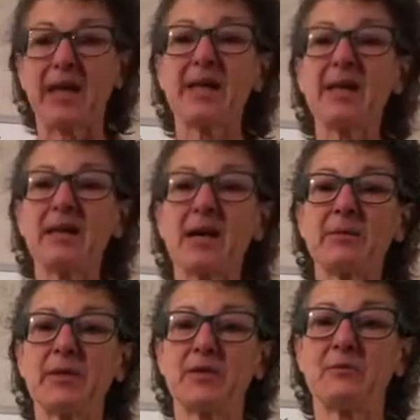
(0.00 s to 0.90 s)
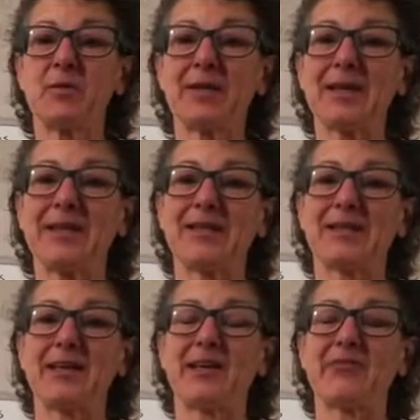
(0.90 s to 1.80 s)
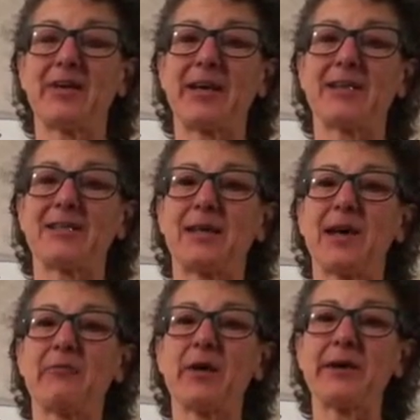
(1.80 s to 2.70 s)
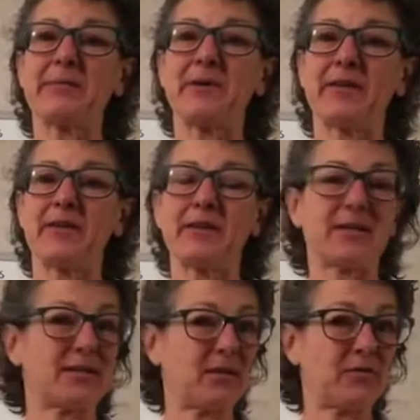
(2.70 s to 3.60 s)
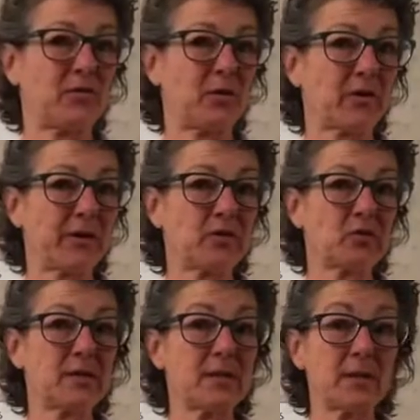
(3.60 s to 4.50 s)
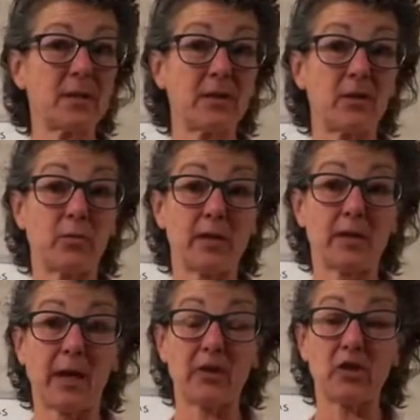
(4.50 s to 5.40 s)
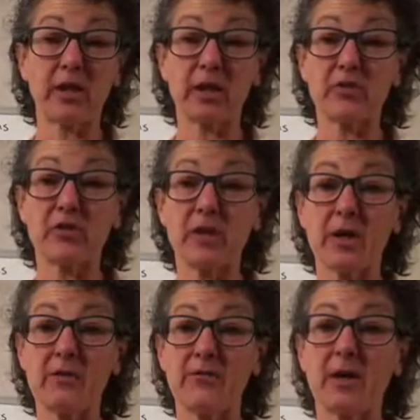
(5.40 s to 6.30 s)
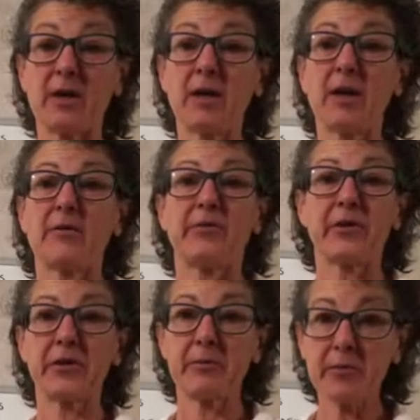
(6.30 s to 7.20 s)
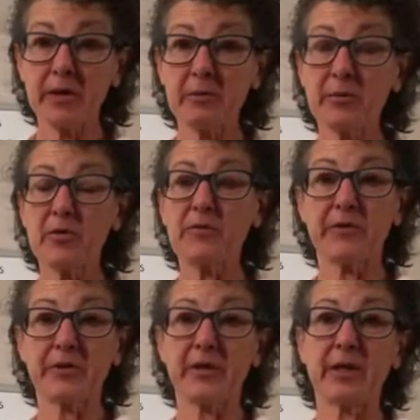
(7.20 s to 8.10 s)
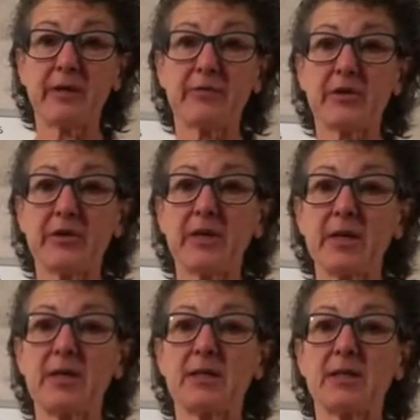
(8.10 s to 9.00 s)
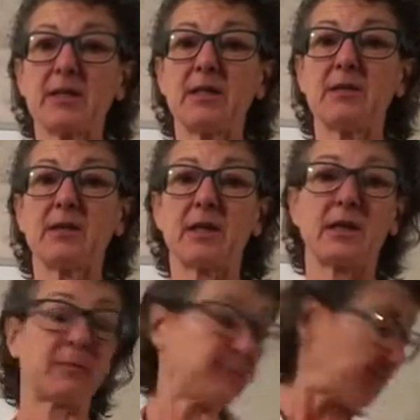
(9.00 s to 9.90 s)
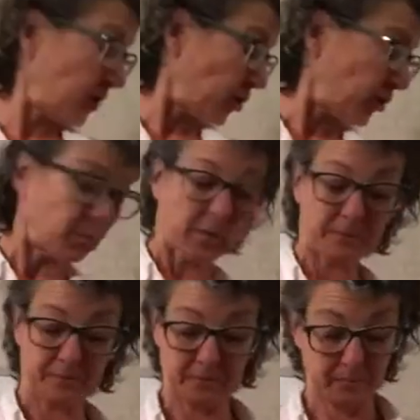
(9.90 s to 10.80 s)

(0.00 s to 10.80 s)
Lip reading: Economics in One Lesson, Henry Hazlitt. I recommend this if you are interested and you want to educate yourself. Very readable, very, very easy, a good one.